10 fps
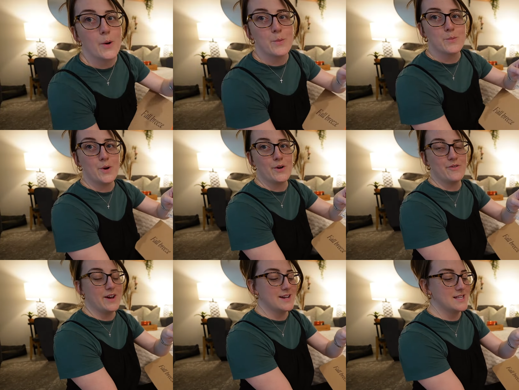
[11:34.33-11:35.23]
Oh,
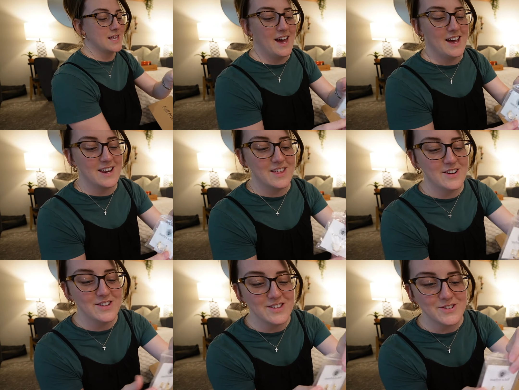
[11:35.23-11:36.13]
perfect.
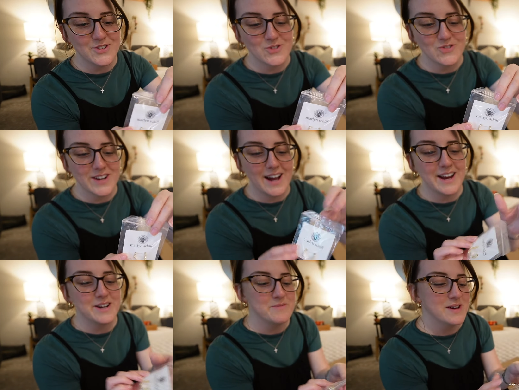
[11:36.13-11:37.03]
Another little jewelry
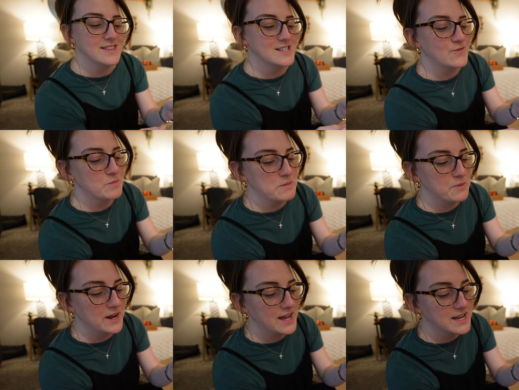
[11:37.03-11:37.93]
item. This is from the
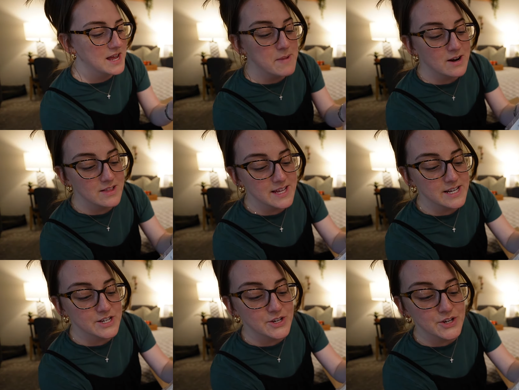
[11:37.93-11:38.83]
brand
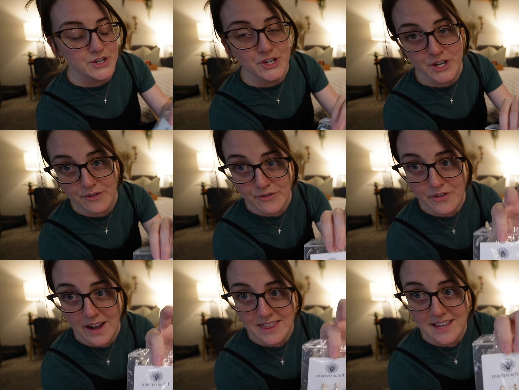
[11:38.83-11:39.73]
Marilyn Schiff,
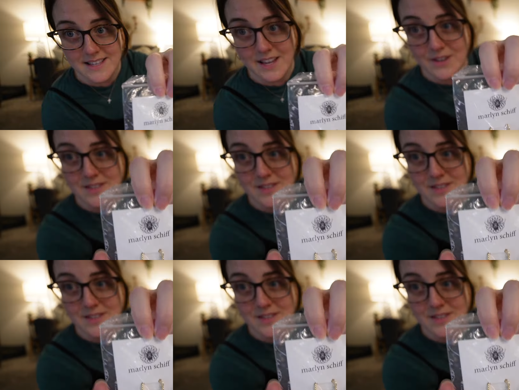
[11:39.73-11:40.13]
I think is how you